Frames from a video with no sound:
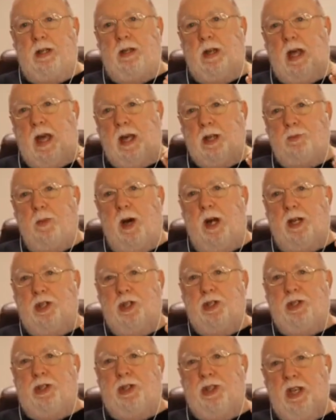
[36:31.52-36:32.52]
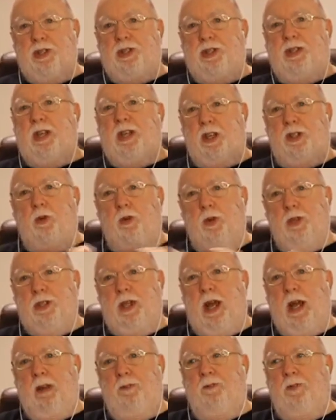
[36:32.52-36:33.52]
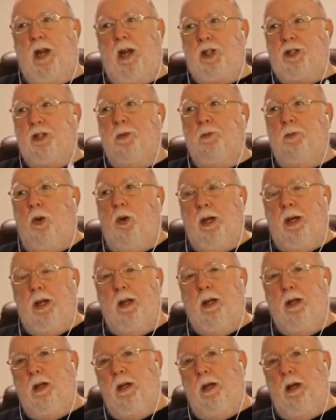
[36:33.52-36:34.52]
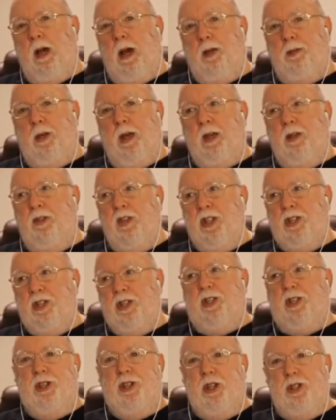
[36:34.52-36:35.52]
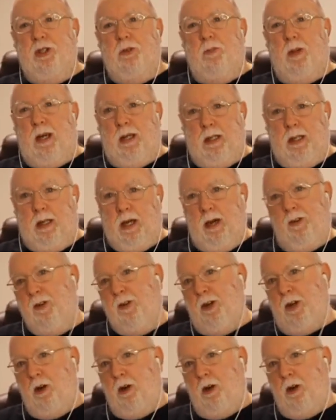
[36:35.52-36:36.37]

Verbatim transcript: as much as this session was that inflection point, I think this decision by the governor